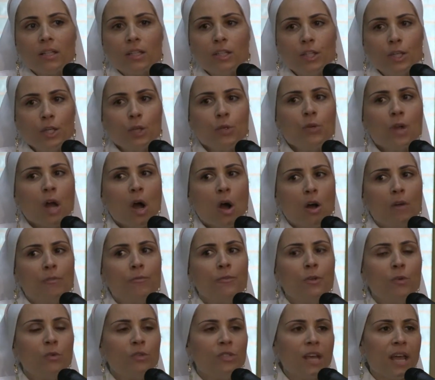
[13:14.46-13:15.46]
You know if
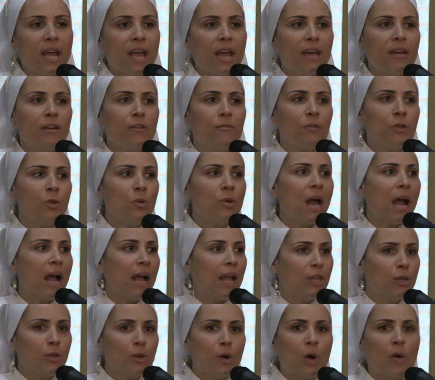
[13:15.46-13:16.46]
you're dead, if you
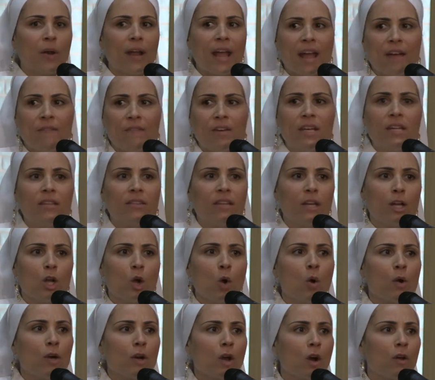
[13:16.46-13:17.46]
don't have anything
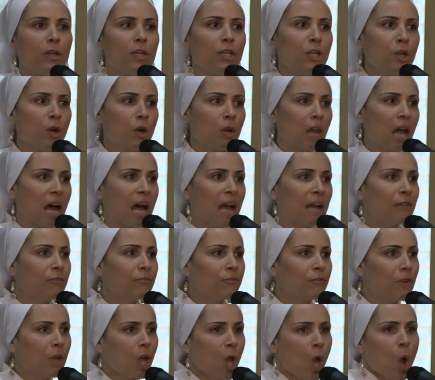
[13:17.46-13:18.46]
going on in your
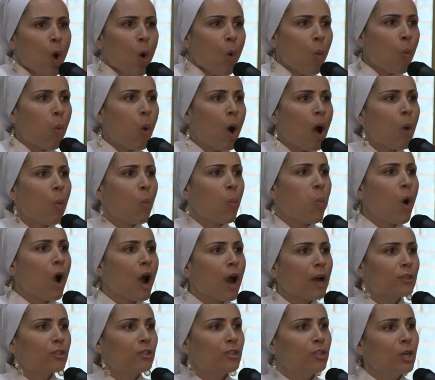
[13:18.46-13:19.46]
life. What
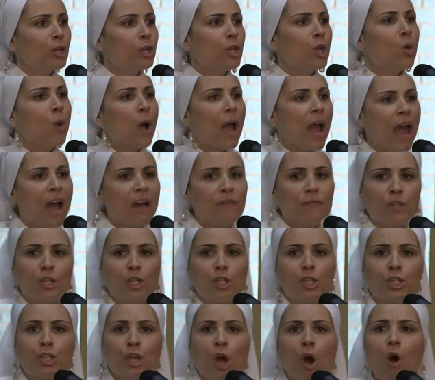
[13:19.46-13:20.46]
works do you have to
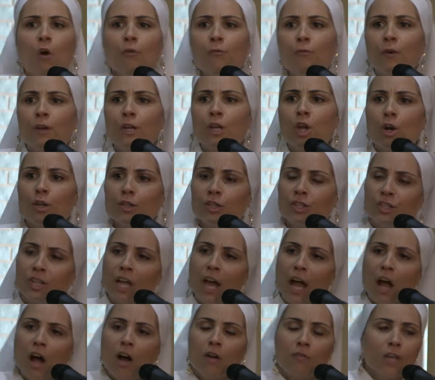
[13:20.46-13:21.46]
show for
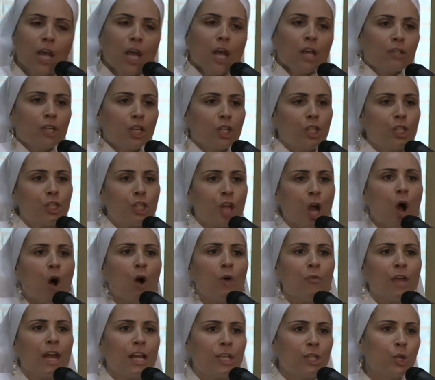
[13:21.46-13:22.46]
yourself, to
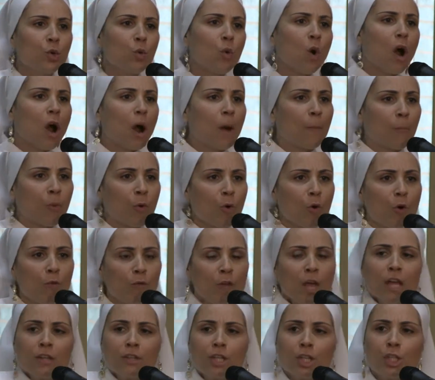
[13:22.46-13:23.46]
show that you are
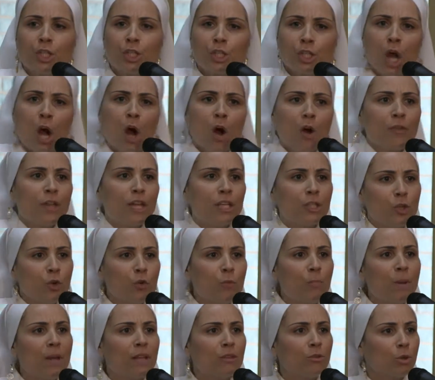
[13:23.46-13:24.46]
approved, to show that
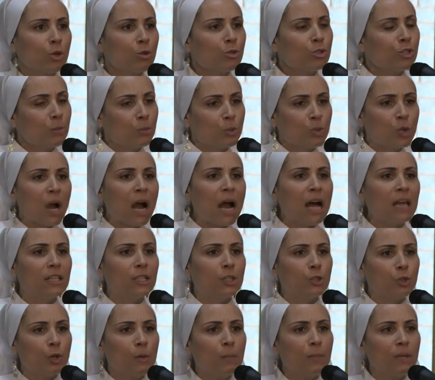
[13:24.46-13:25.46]
you've been through some trial
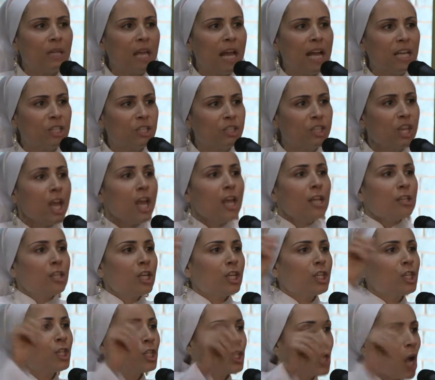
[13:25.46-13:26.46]
and tribulations,
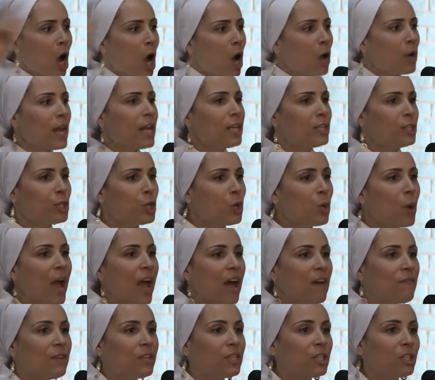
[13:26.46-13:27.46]
to show that you
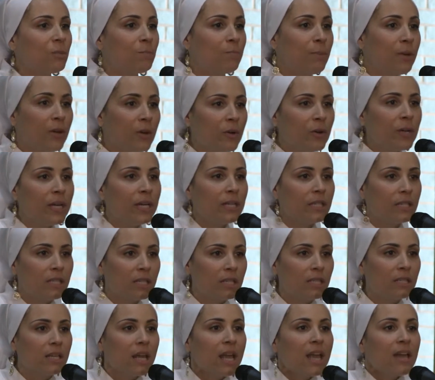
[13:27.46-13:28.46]
have
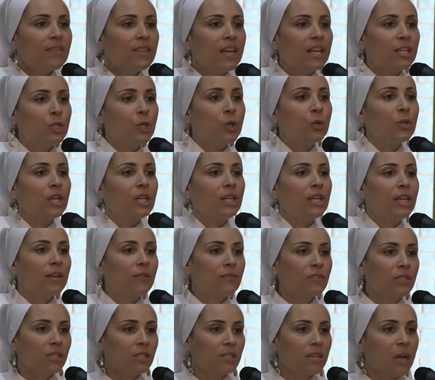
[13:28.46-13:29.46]
experiences that you can
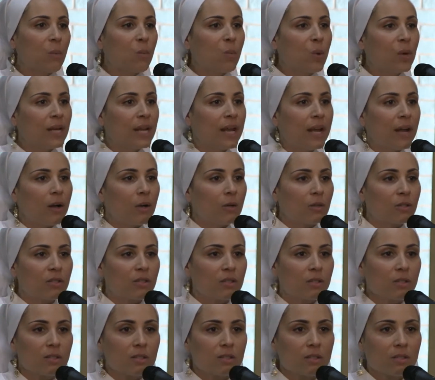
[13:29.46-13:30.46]
give to someone
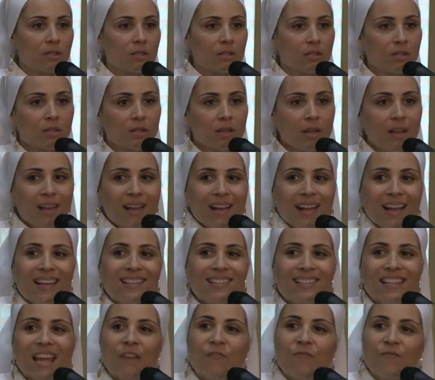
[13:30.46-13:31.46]
else?
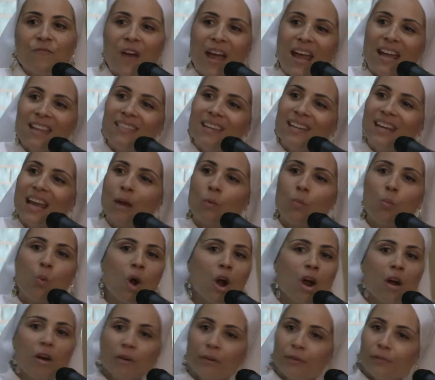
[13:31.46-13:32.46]
It's that faith and that
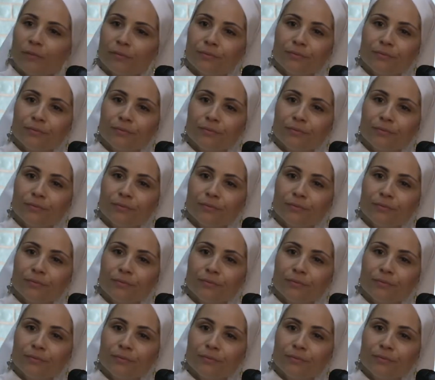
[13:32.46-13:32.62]
work.